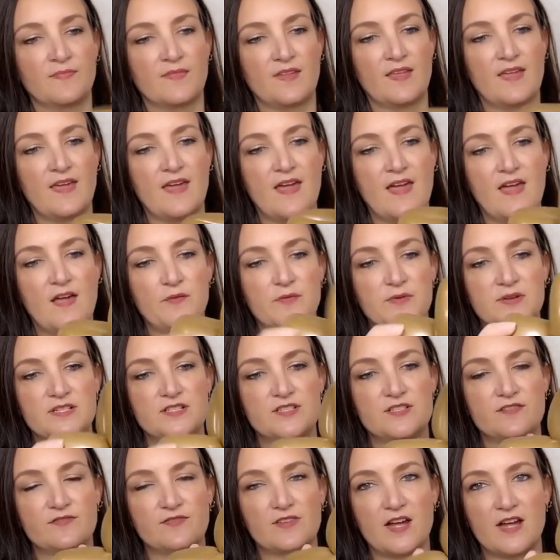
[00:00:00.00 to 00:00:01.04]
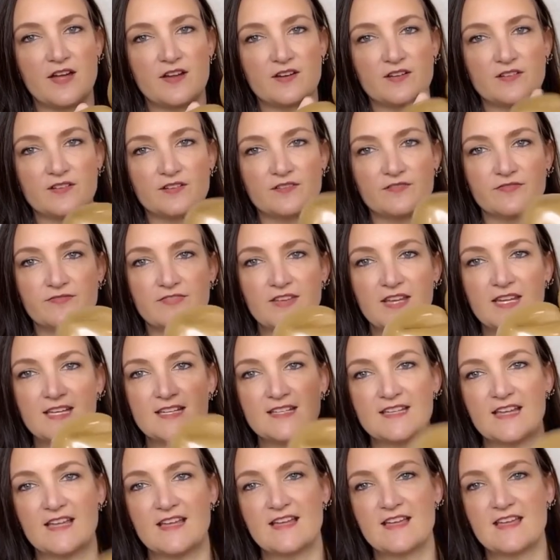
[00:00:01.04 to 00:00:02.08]
Okay, once you've got your little feet
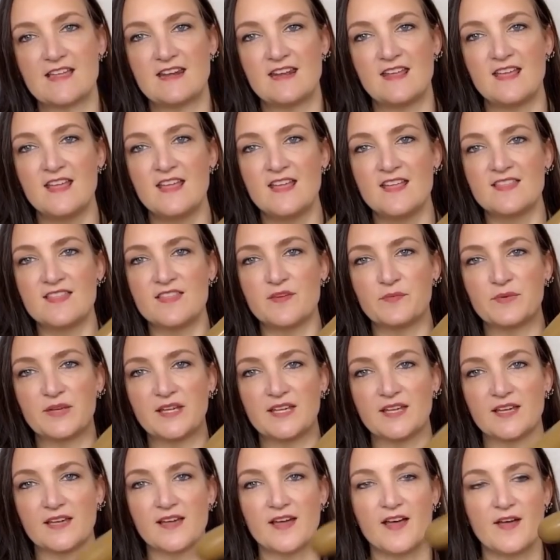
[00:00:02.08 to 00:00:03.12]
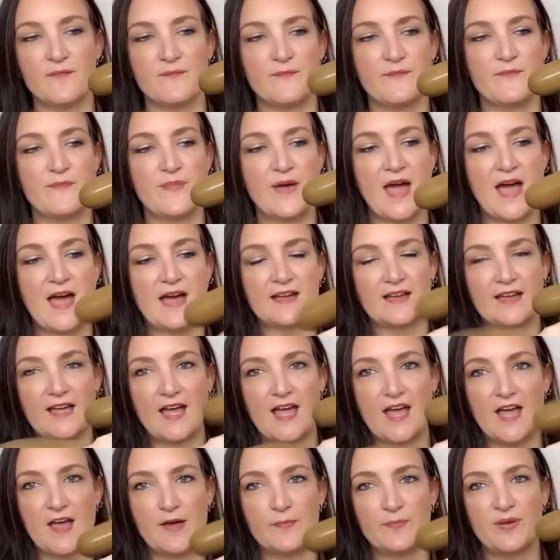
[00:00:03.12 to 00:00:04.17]
done, then we can come back
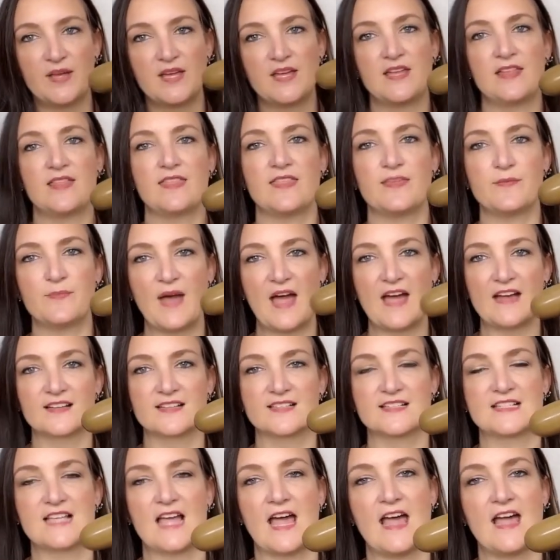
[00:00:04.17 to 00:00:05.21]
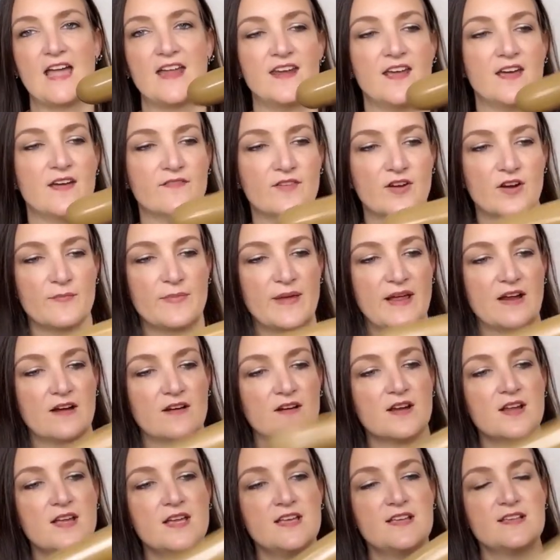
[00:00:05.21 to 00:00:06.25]
up the back side of our bear.
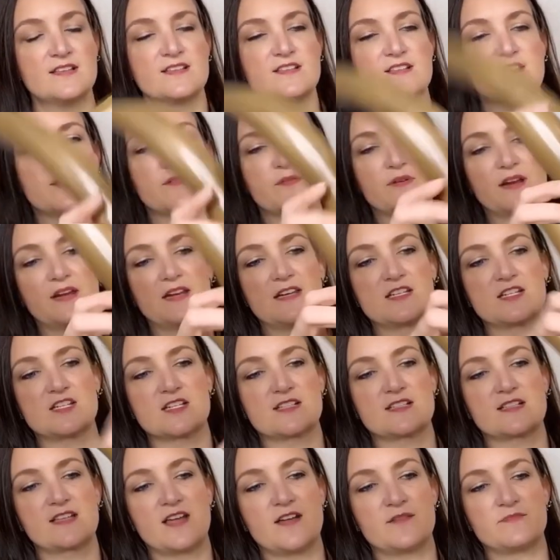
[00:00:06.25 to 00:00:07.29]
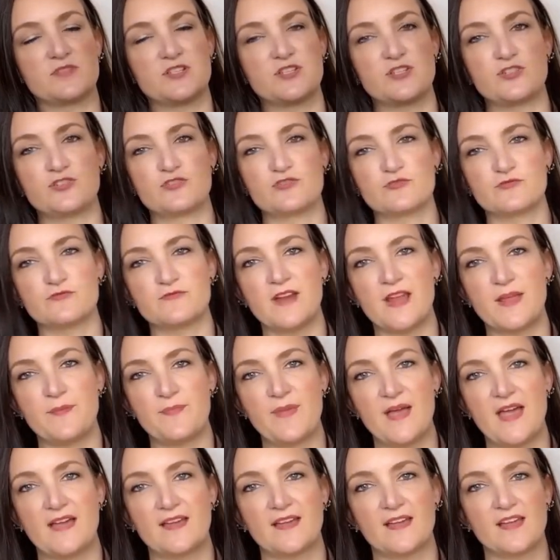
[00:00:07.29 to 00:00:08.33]
So we're gonna just come straight
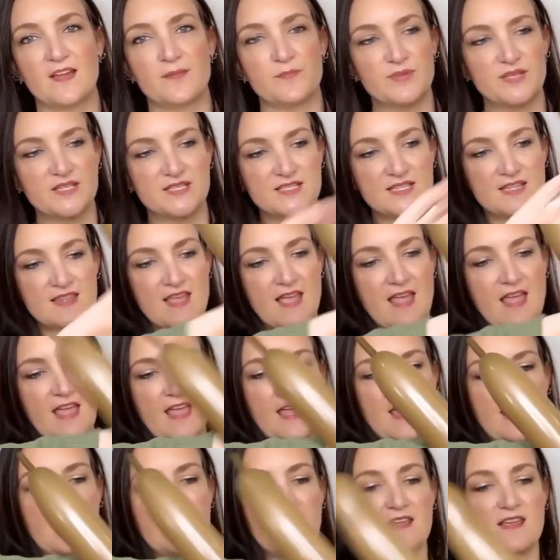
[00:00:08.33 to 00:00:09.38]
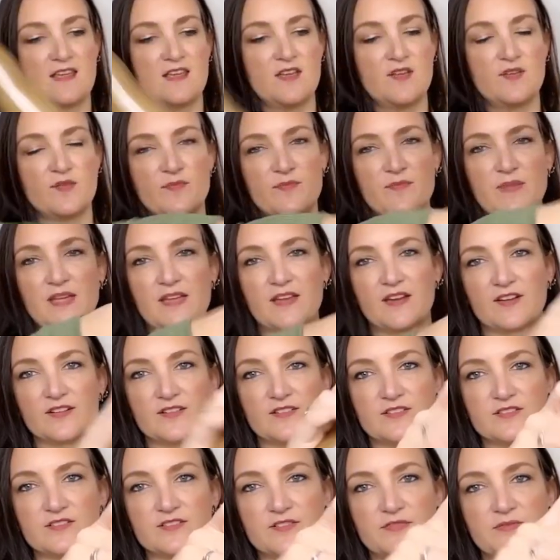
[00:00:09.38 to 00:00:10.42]
back up into the head, make your
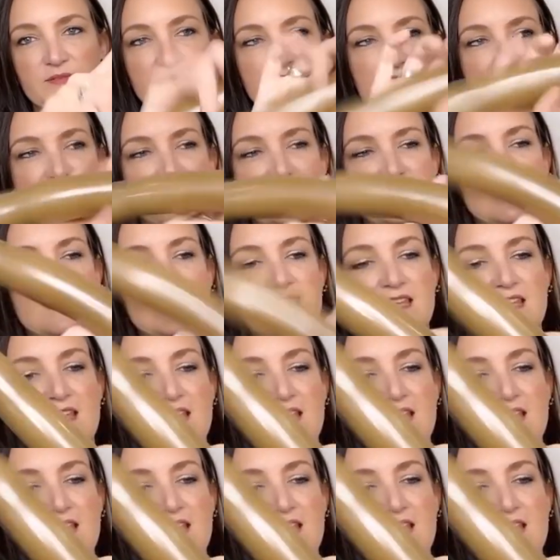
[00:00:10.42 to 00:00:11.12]
little twist,